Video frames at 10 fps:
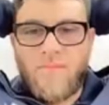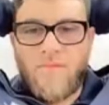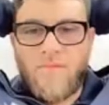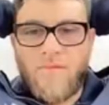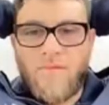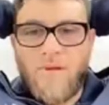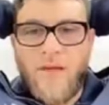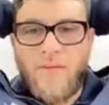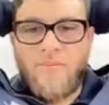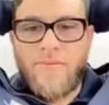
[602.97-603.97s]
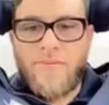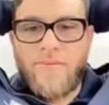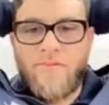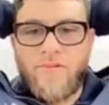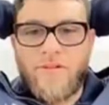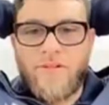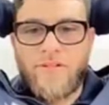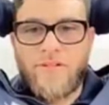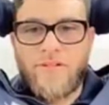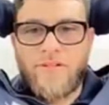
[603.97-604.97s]

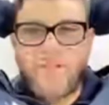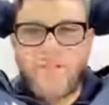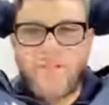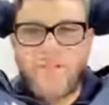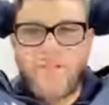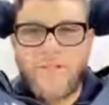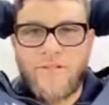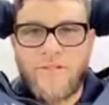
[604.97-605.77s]
(silent)